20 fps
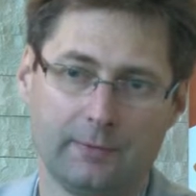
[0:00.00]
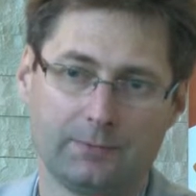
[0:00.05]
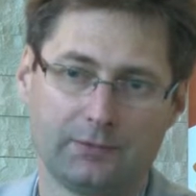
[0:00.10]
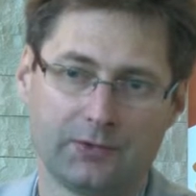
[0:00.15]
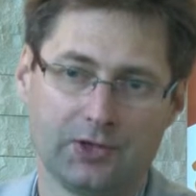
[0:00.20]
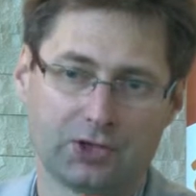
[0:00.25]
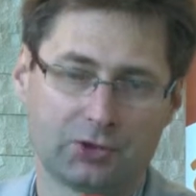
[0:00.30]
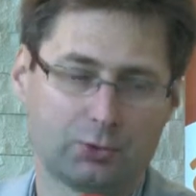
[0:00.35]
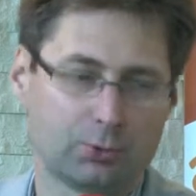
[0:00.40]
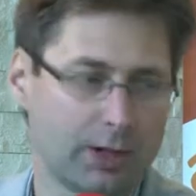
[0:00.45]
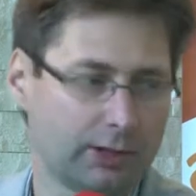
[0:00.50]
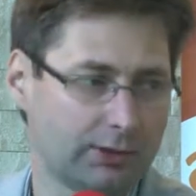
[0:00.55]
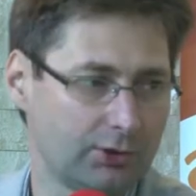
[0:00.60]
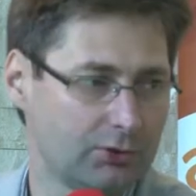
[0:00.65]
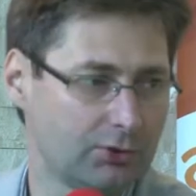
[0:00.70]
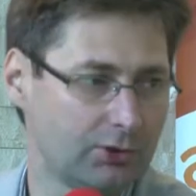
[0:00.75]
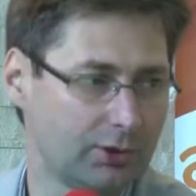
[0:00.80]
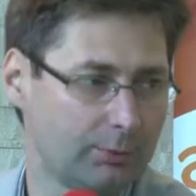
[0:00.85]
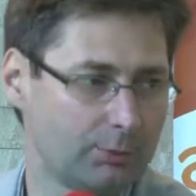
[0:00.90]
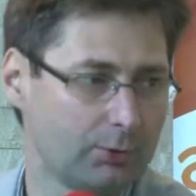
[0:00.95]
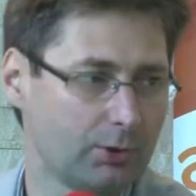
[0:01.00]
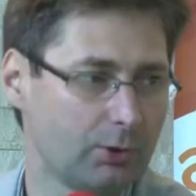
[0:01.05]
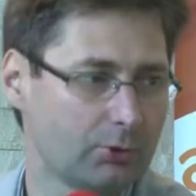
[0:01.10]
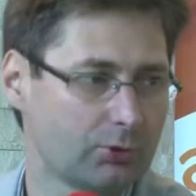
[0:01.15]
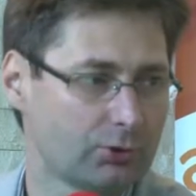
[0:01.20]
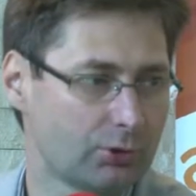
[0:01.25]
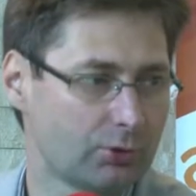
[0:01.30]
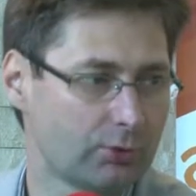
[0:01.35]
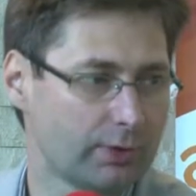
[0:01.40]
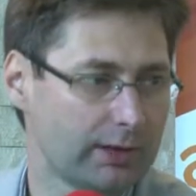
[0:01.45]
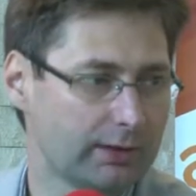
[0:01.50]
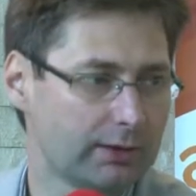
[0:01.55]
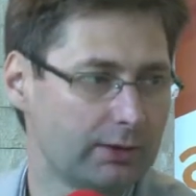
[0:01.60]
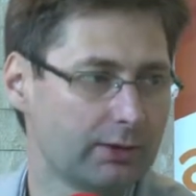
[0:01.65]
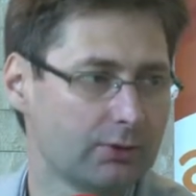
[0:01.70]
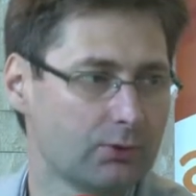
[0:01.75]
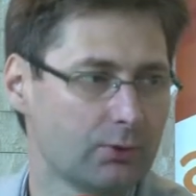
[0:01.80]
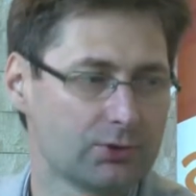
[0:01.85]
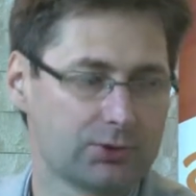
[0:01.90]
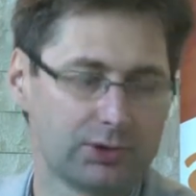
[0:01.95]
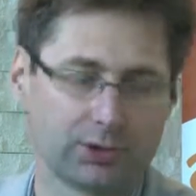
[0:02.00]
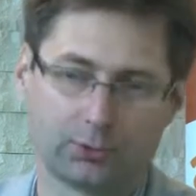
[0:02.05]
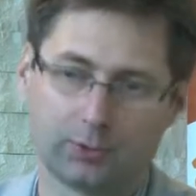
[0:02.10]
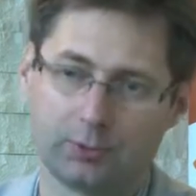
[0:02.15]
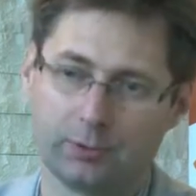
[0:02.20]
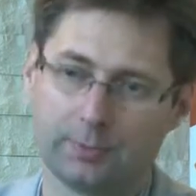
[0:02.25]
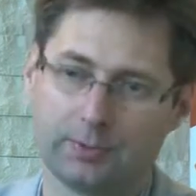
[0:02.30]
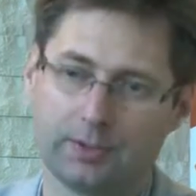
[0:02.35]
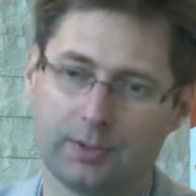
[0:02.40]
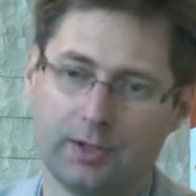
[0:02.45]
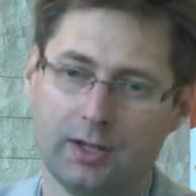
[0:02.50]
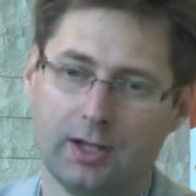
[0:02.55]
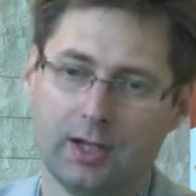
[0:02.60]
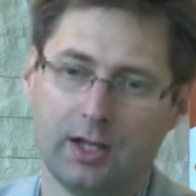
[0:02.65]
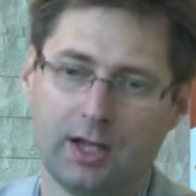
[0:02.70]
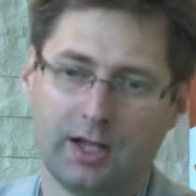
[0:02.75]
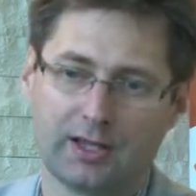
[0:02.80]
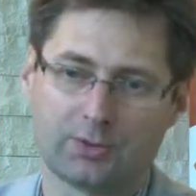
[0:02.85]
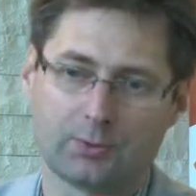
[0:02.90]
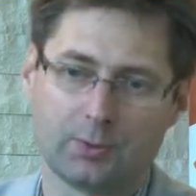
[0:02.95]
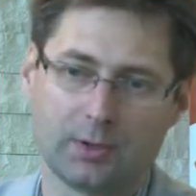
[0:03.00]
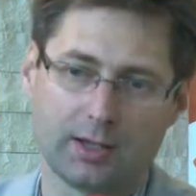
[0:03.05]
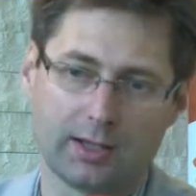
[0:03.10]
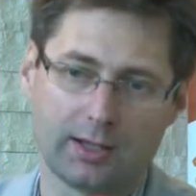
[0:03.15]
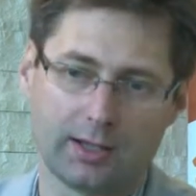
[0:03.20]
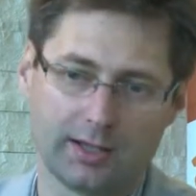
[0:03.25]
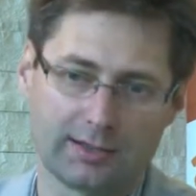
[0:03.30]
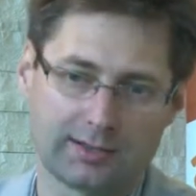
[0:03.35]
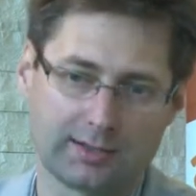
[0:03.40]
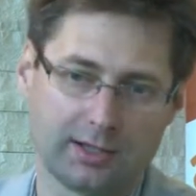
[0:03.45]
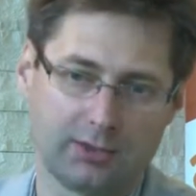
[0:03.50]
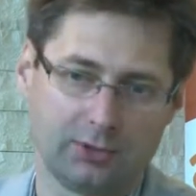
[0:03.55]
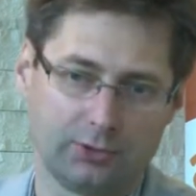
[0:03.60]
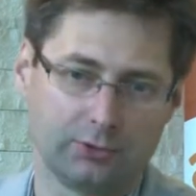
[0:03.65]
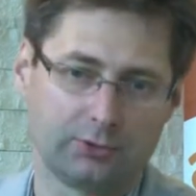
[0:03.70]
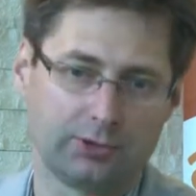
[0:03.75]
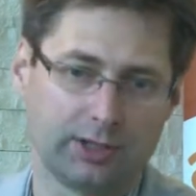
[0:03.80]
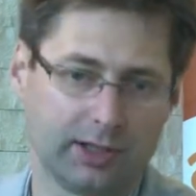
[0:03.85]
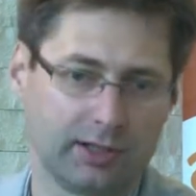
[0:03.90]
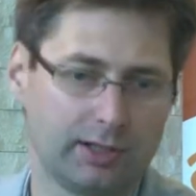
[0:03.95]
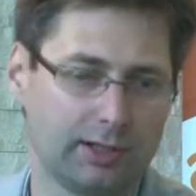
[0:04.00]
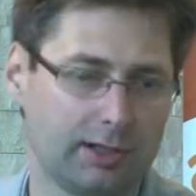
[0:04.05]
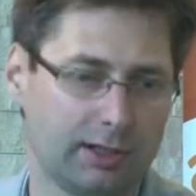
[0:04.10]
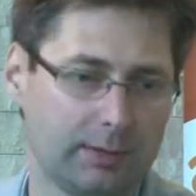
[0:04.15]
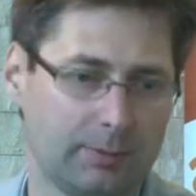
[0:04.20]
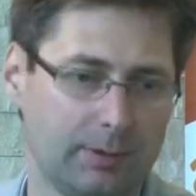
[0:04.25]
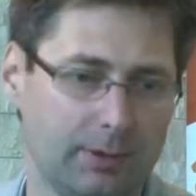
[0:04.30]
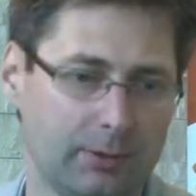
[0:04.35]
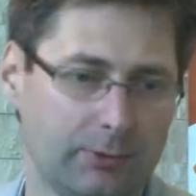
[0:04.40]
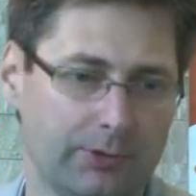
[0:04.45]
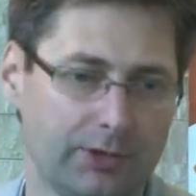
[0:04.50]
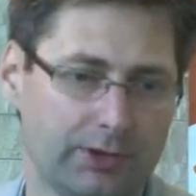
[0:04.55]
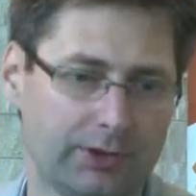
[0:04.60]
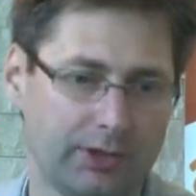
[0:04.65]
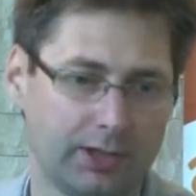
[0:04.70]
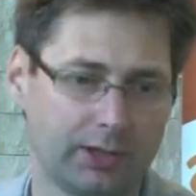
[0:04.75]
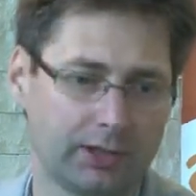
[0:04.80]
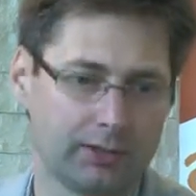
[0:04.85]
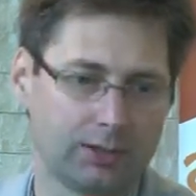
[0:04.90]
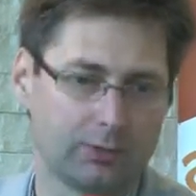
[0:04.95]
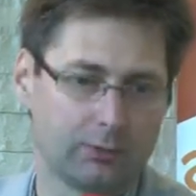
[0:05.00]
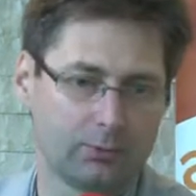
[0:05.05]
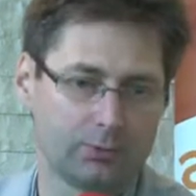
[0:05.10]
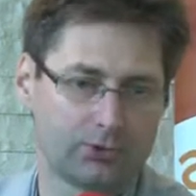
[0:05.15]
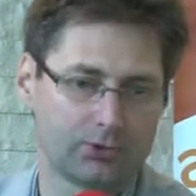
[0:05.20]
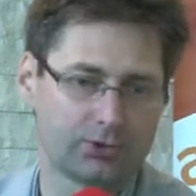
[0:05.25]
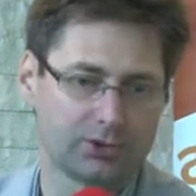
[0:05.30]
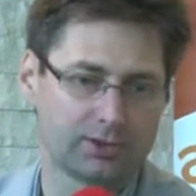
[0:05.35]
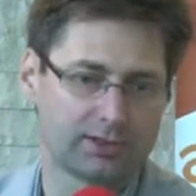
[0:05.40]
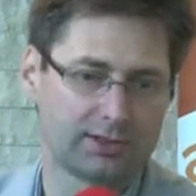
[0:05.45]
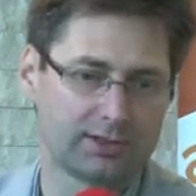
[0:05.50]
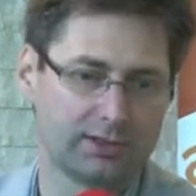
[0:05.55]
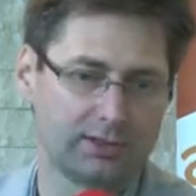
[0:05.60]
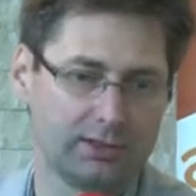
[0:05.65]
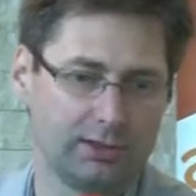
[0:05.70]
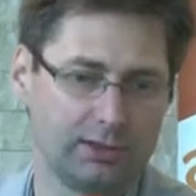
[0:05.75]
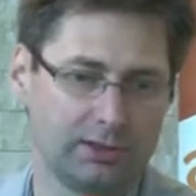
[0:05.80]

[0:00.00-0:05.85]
the strategy approach correctly across the group, as well as I do take care about the thing which is